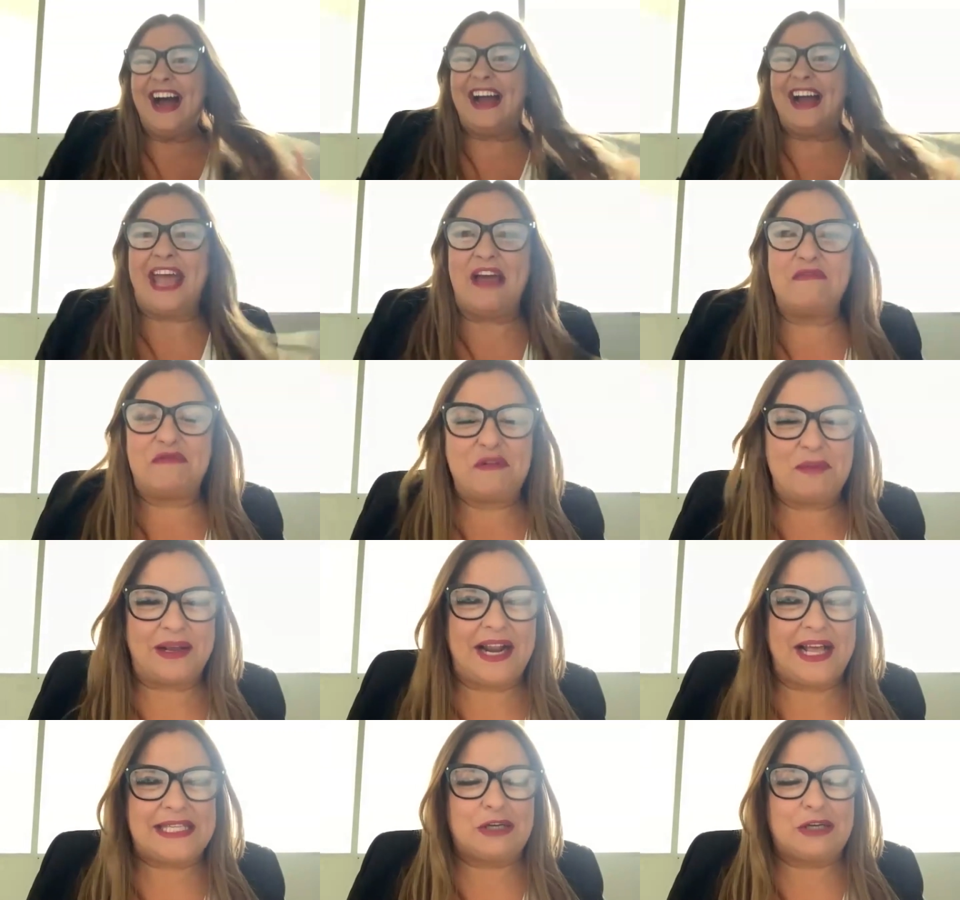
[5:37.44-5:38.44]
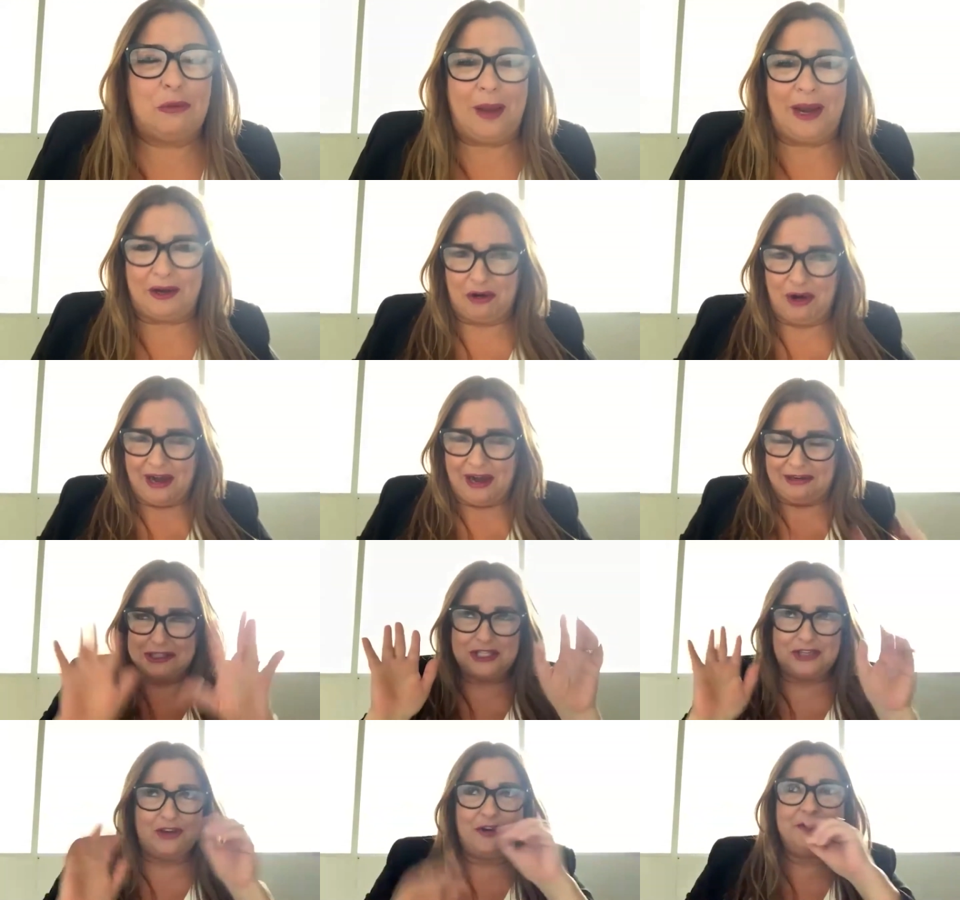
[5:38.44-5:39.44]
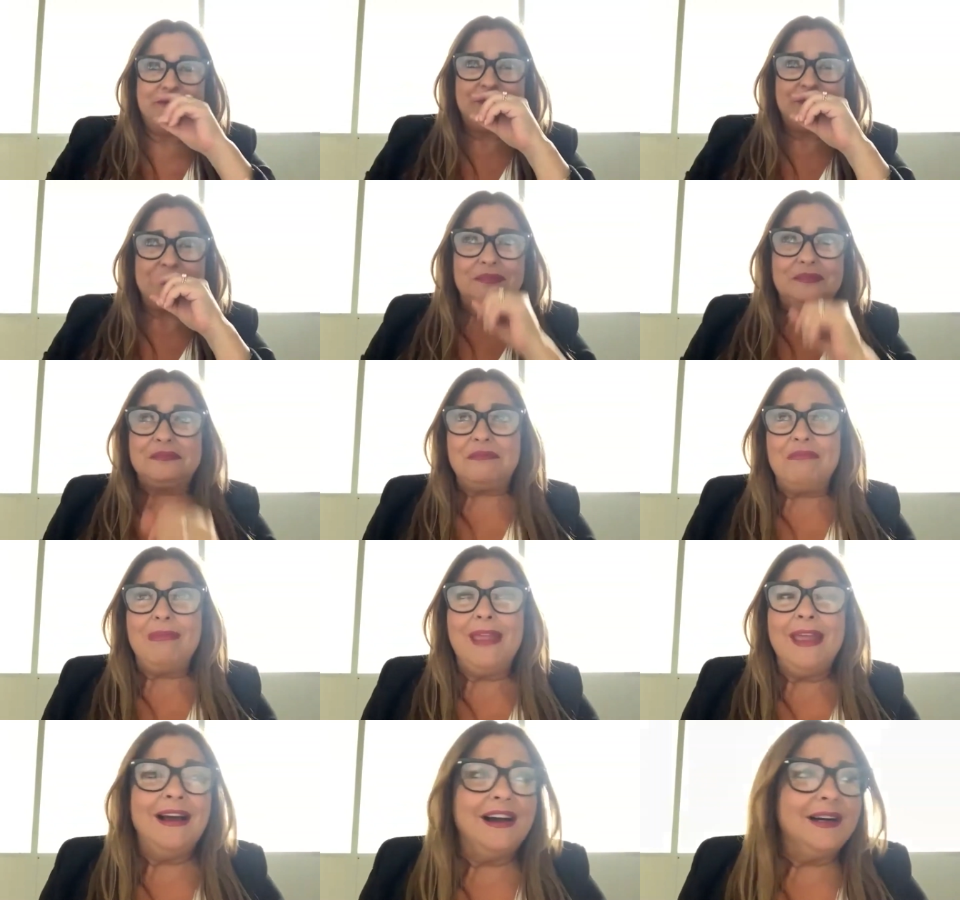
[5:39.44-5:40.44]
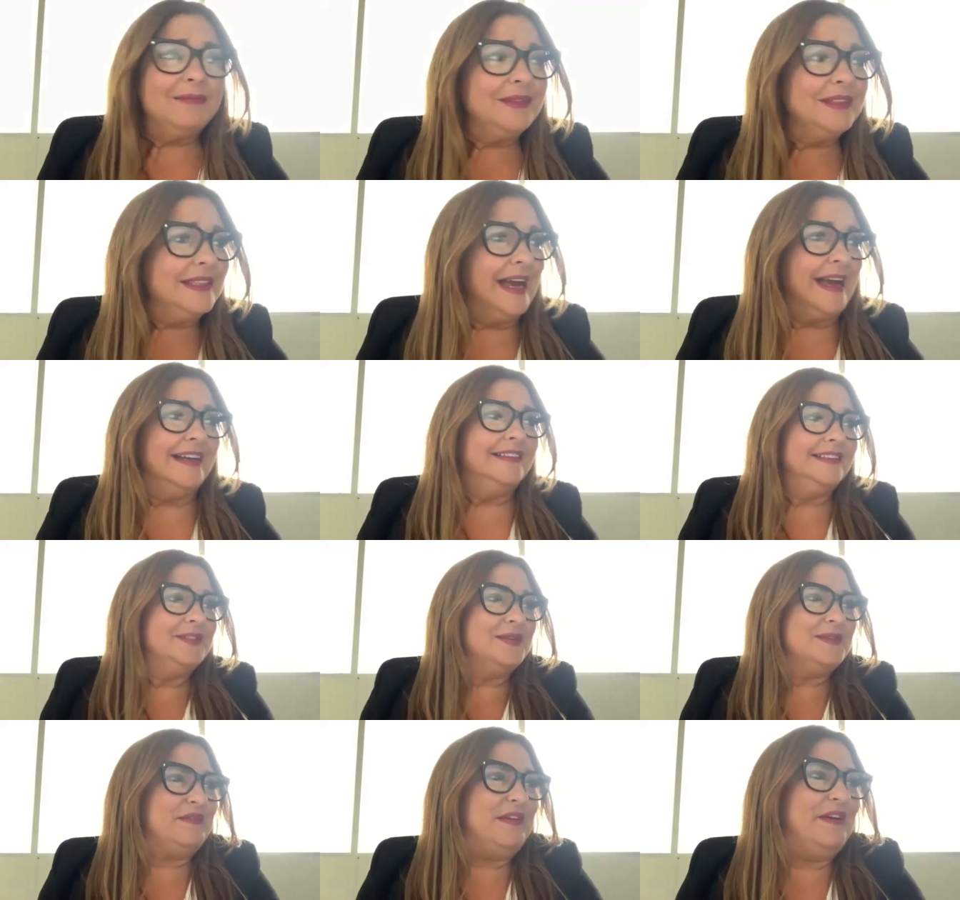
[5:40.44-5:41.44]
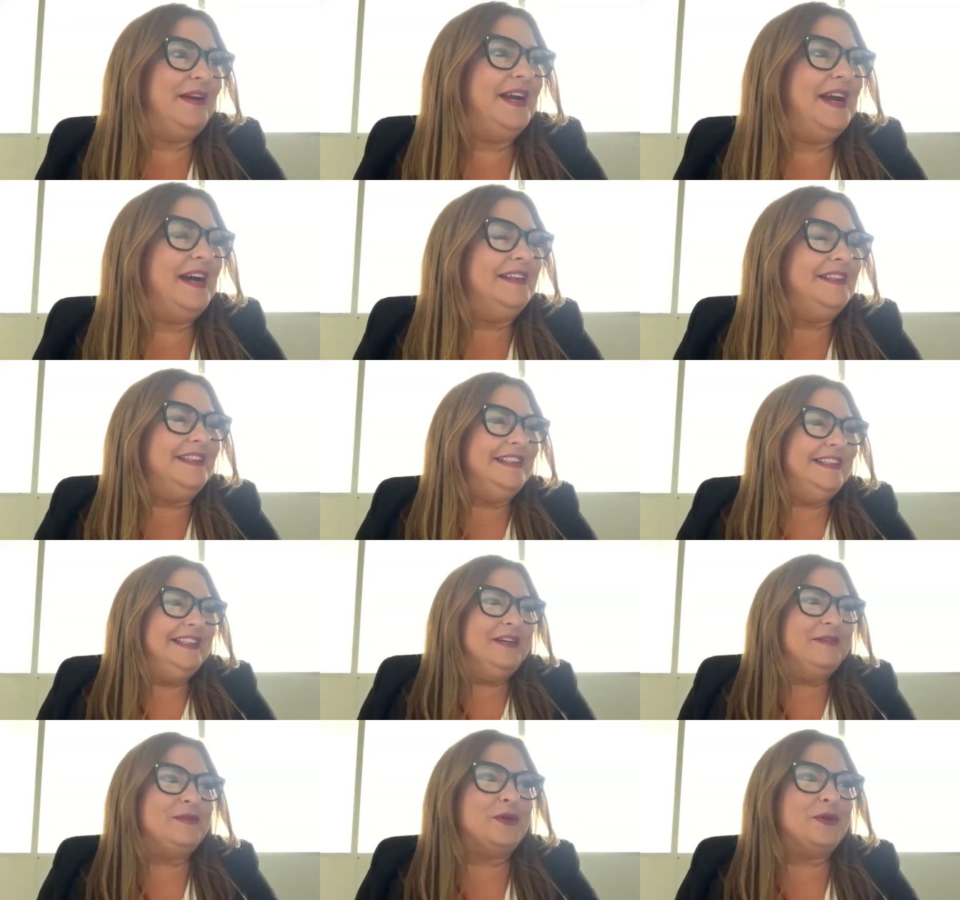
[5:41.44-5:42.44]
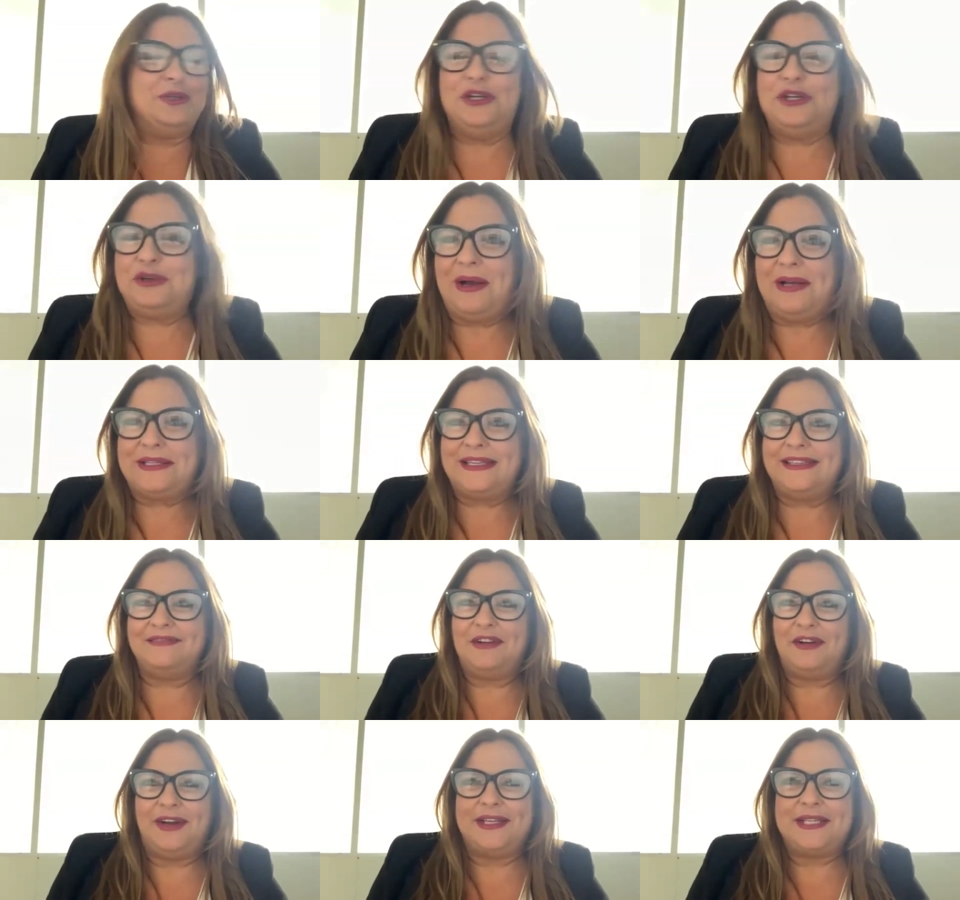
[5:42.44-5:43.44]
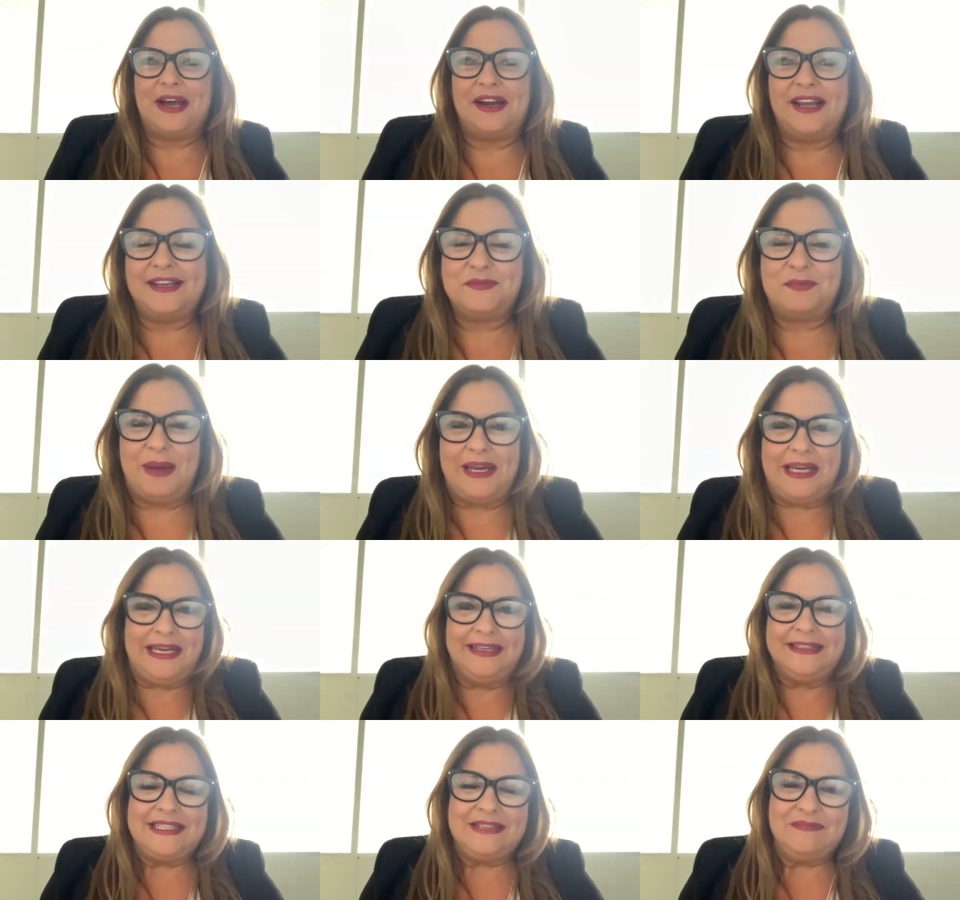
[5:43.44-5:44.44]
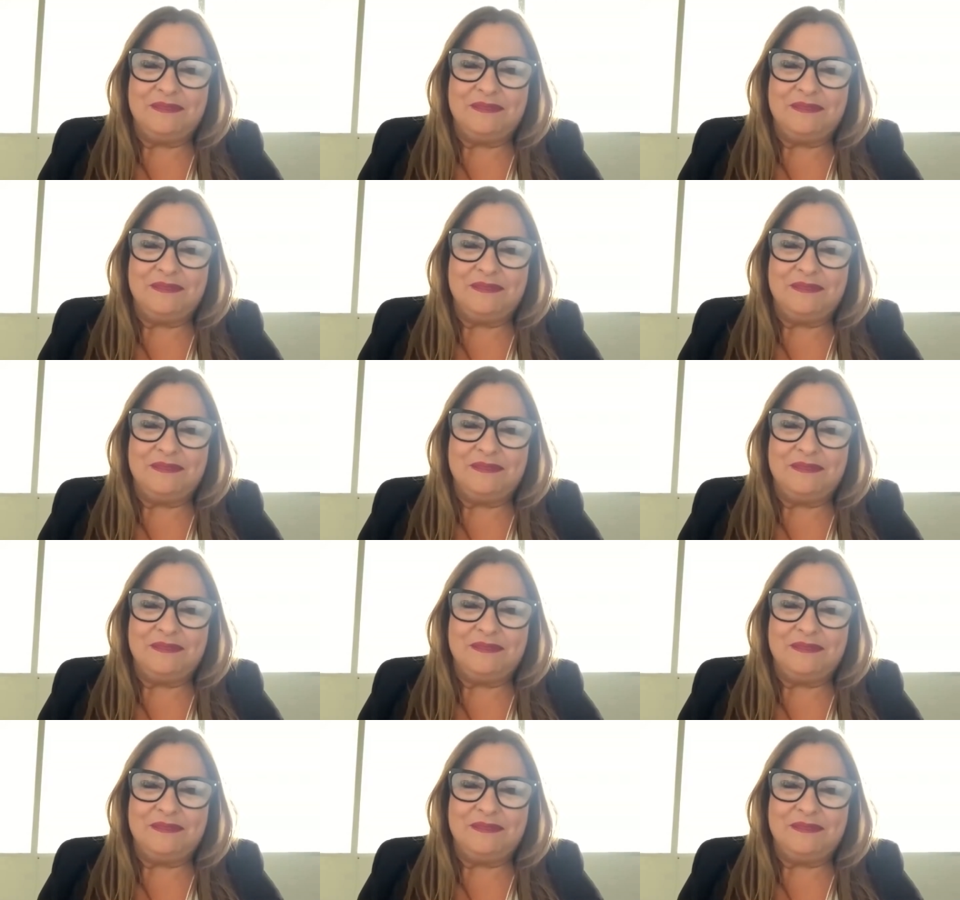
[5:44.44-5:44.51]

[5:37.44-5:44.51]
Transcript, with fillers: I came from a classical background so um, yeah, it was very, uh, it was all new to us and very exciting as being kids.